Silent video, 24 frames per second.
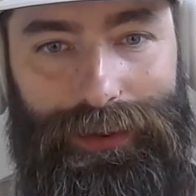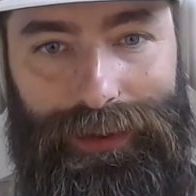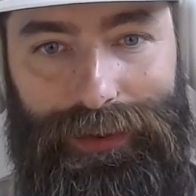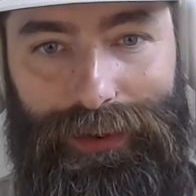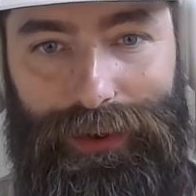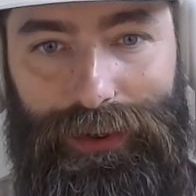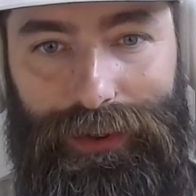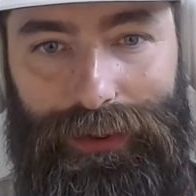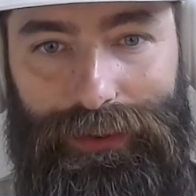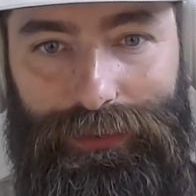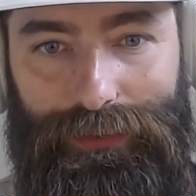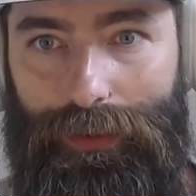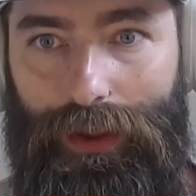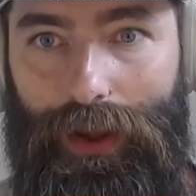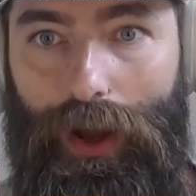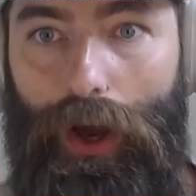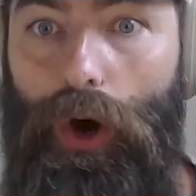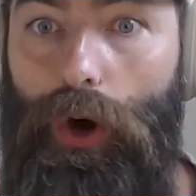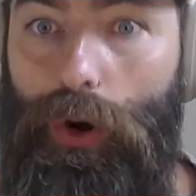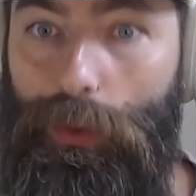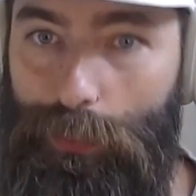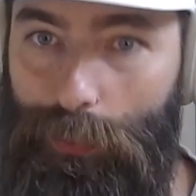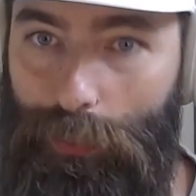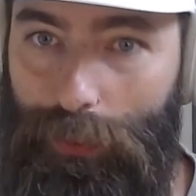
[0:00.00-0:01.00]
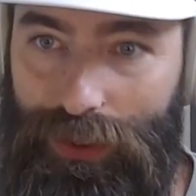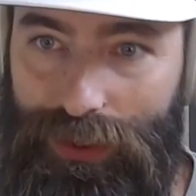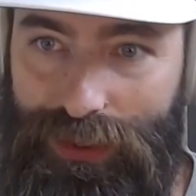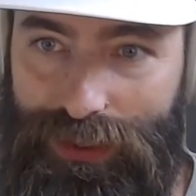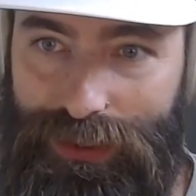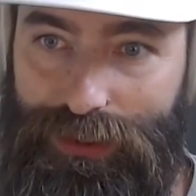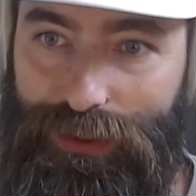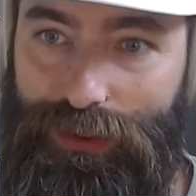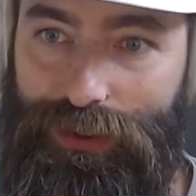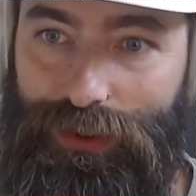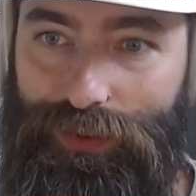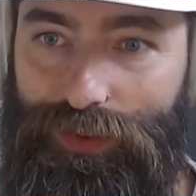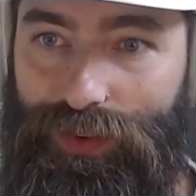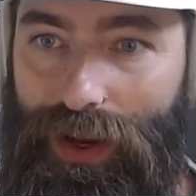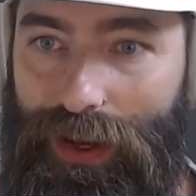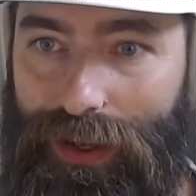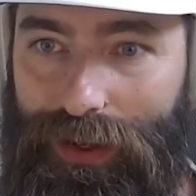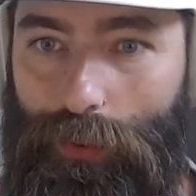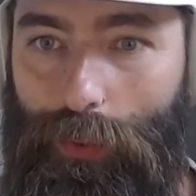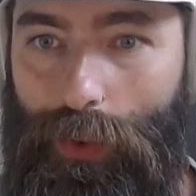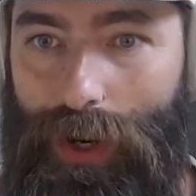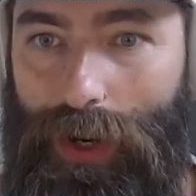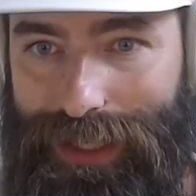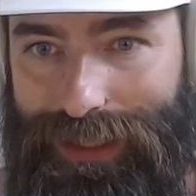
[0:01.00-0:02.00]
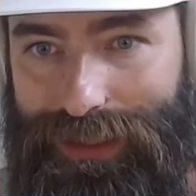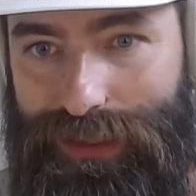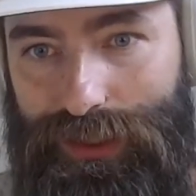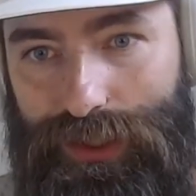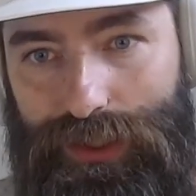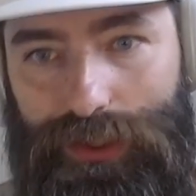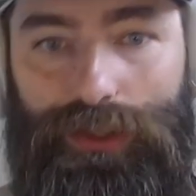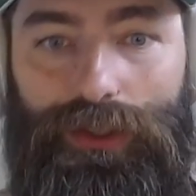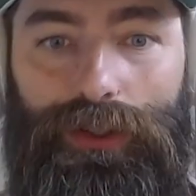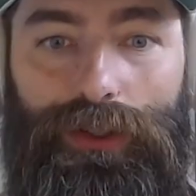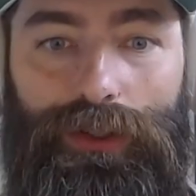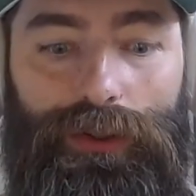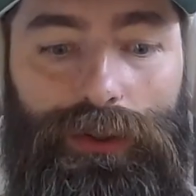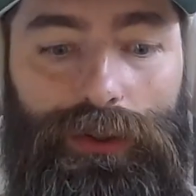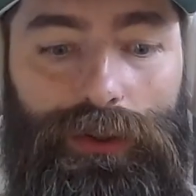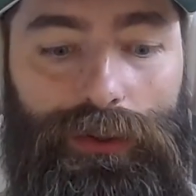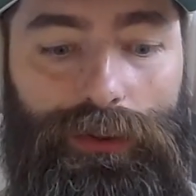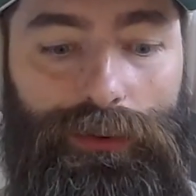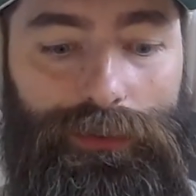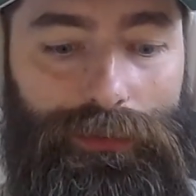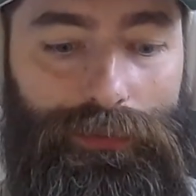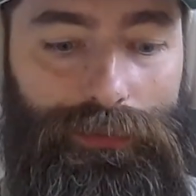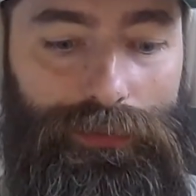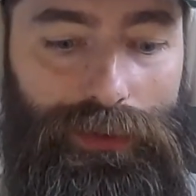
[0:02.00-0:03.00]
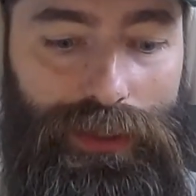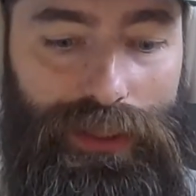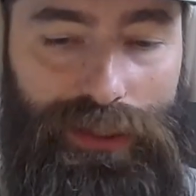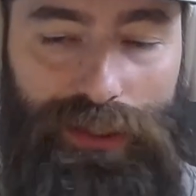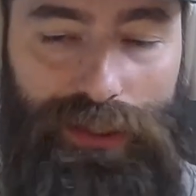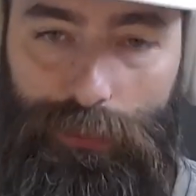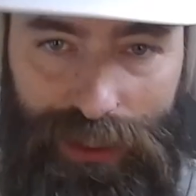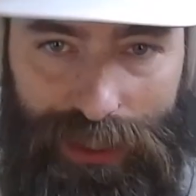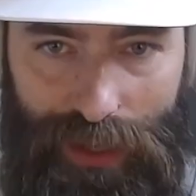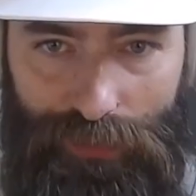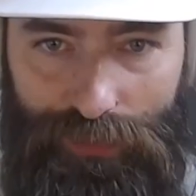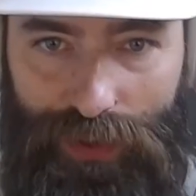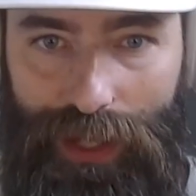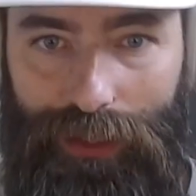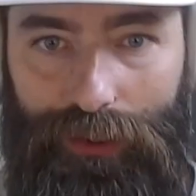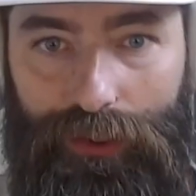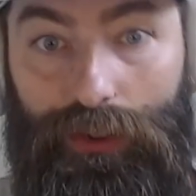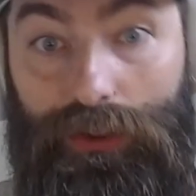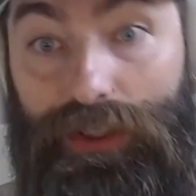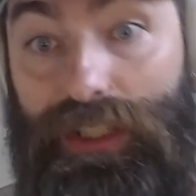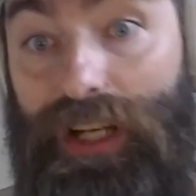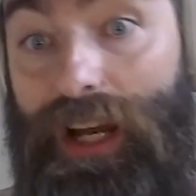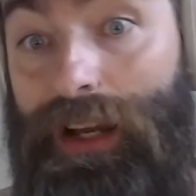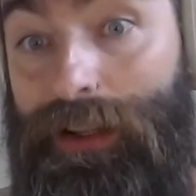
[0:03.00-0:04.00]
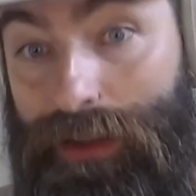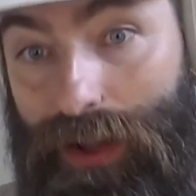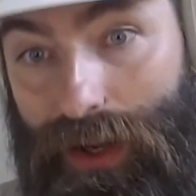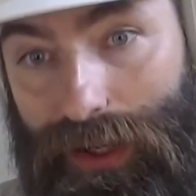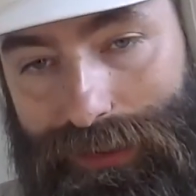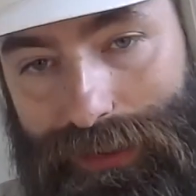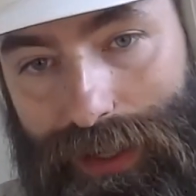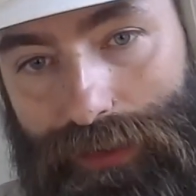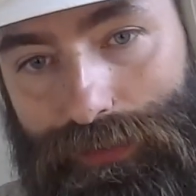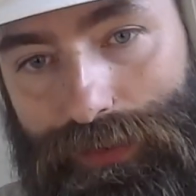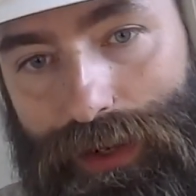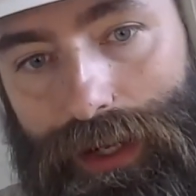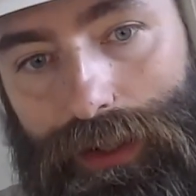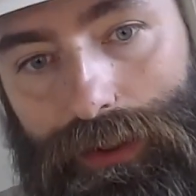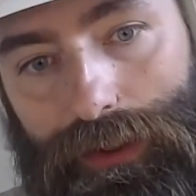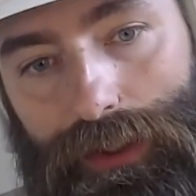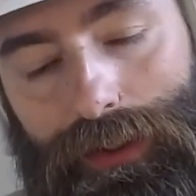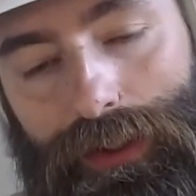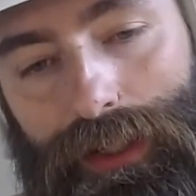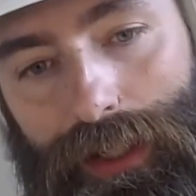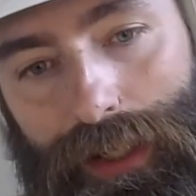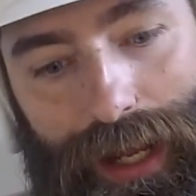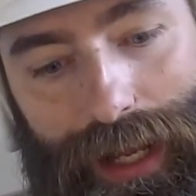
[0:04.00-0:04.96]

our hope was to find ways to distribute that value or to unlock that value.